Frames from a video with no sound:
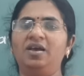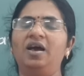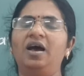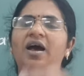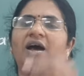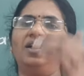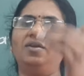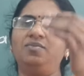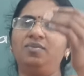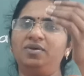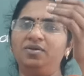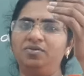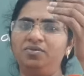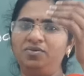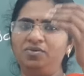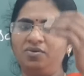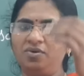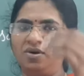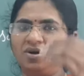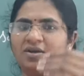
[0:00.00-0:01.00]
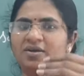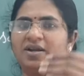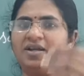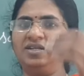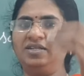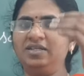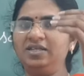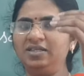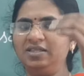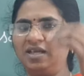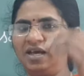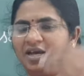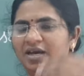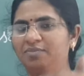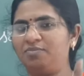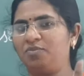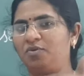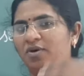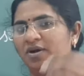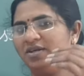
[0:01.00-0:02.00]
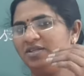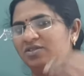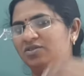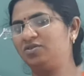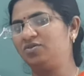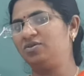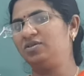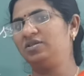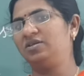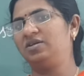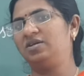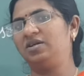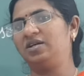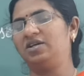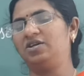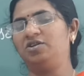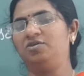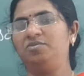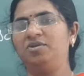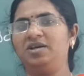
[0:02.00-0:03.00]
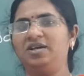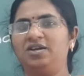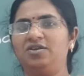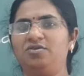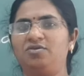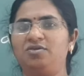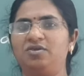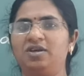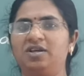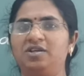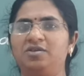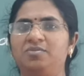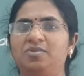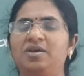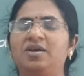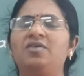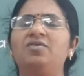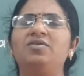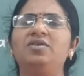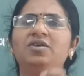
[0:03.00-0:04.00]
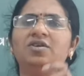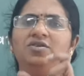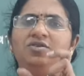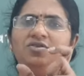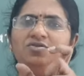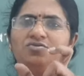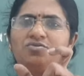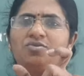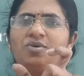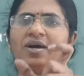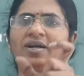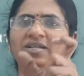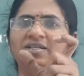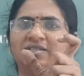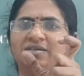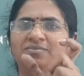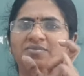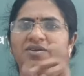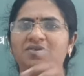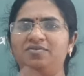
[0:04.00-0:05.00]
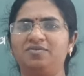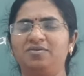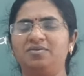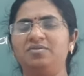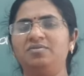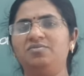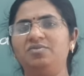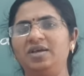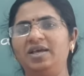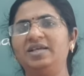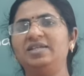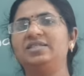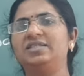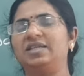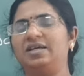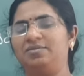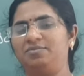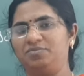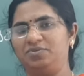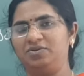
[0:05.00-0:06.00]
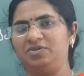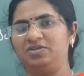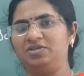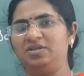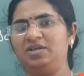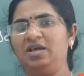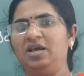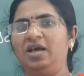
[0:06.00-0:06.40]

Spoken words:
And when you are writing the points on the economic and non-economic activity, you need to write some examples.